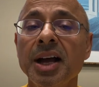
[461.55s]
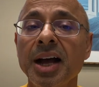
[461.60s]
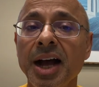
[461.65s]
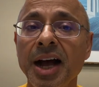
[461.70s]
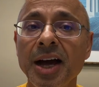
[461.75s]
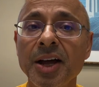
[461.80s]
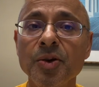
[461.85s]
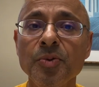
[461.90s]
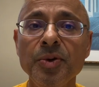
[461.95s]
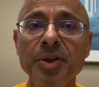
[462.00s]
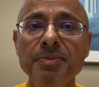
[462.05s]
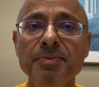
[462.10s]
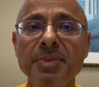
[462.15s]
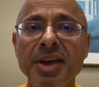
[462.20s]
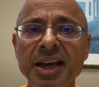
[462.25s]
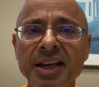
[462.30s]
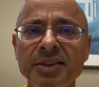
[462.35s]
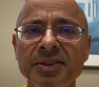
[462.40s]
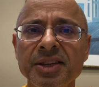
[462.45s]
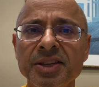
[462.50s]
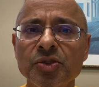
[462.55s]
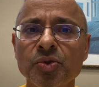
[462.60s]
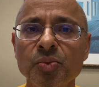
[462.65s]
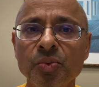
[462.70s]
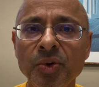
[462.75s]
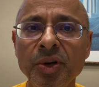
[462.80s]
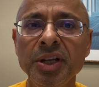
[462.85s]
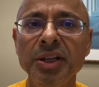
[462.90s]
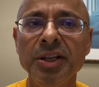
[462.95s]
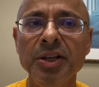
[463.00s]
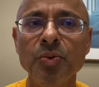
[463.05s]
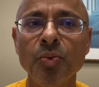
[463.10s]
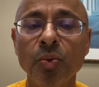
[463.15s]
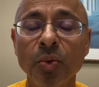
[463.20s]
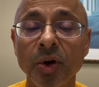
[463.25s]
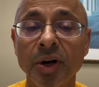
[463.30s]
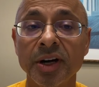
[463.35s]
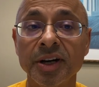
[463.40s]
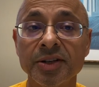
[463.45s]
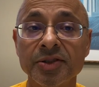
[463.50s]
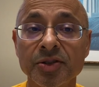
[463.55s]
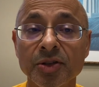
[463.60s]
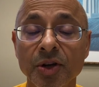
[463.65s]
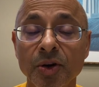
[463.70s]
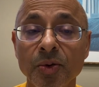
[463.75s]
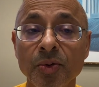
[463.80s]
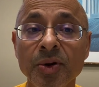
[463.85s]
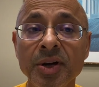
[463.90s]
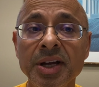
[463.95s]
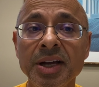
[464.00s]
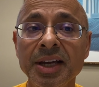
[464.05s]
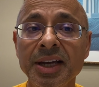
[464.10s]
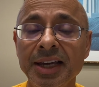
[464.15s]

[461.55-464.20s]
How do we make this really work so